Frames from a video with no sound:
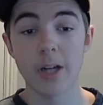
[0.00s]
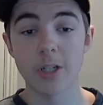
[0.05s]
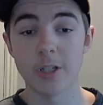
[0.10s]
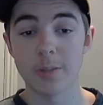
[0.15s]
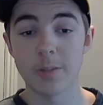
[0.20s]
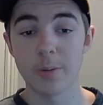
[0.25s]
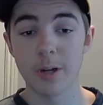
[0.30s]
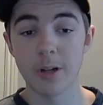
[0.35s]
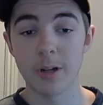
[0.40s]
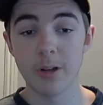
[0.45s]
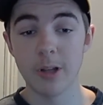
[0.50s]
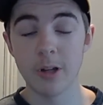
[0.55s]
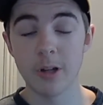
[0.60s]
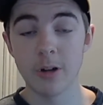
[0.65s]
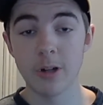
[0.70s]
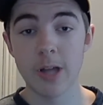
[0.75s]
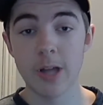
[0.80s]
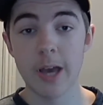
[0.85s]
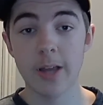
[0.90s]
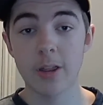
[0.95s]
It's been a
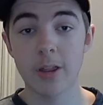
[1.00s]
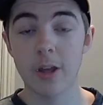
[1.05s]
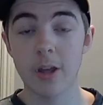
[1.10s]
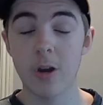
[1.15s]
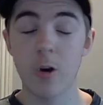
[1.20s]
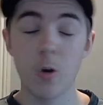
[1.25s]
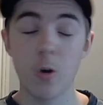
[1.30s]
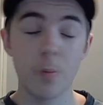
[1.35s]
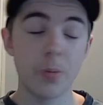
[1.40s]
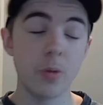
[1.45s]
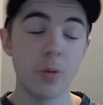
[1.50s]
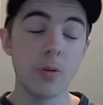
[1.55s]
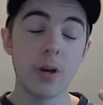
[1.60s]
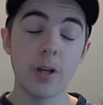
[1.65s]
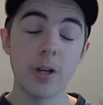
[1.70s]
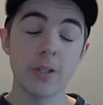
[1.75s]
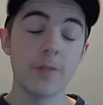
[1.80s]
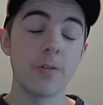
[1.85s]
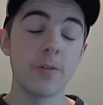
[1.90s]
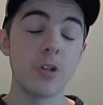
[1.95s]
little lengthy. I hope you
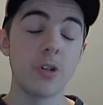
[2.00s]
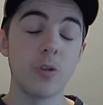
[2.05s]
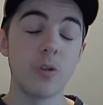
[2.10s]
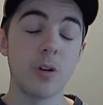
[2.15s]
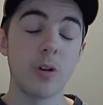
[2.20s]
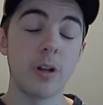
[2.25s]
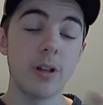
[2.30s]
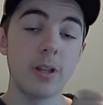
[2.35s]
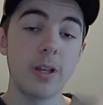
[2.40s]
guys have enjoyed it.